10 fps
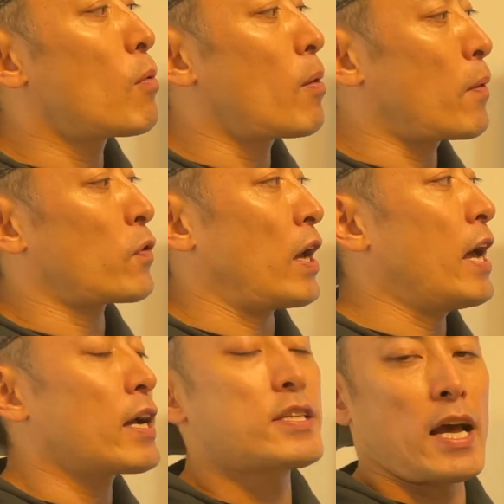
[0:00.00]
moment for the
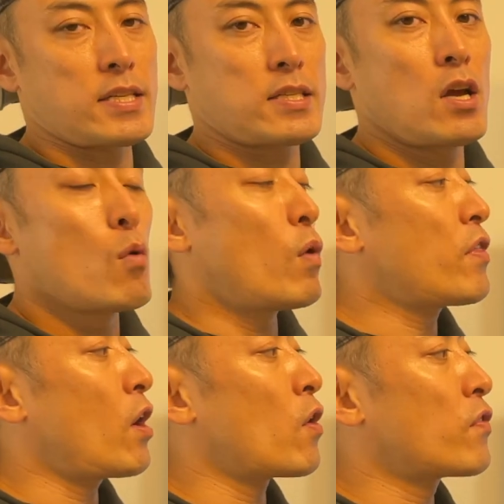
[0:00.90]
AXS,
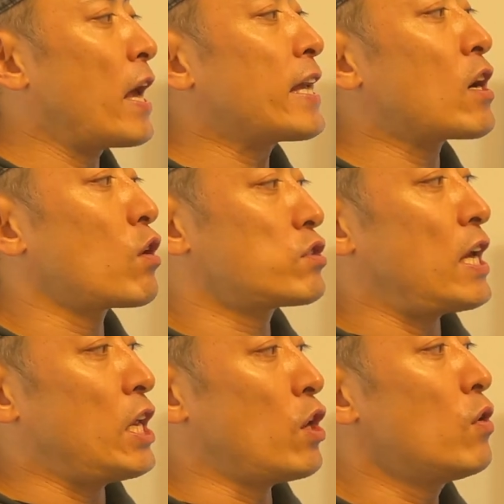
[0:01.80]
whether they can
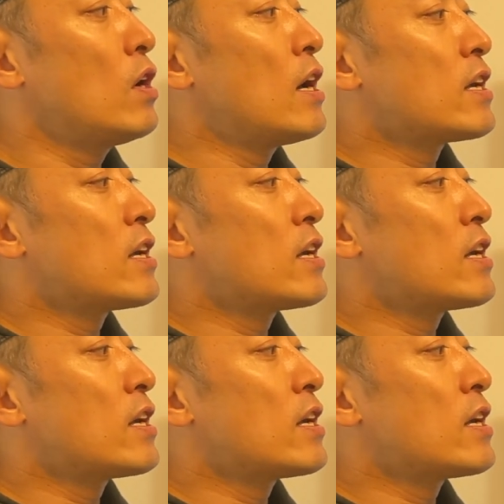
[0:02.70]
continue